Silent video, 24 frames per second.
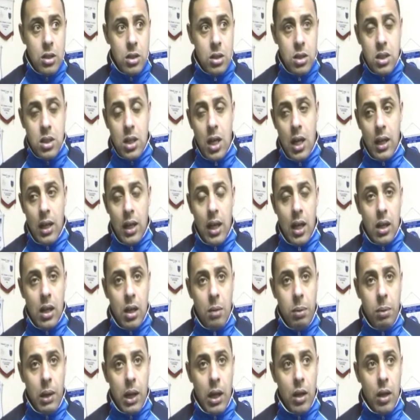to try and get
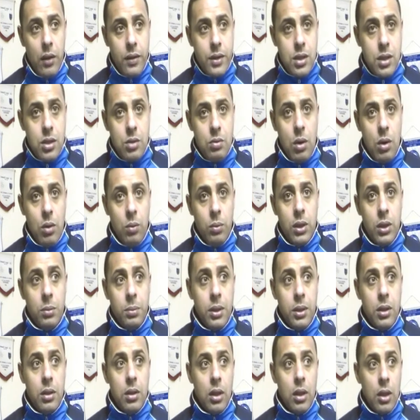in the playoffs, is what
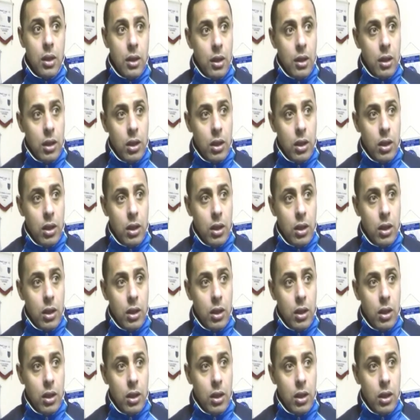we'll be,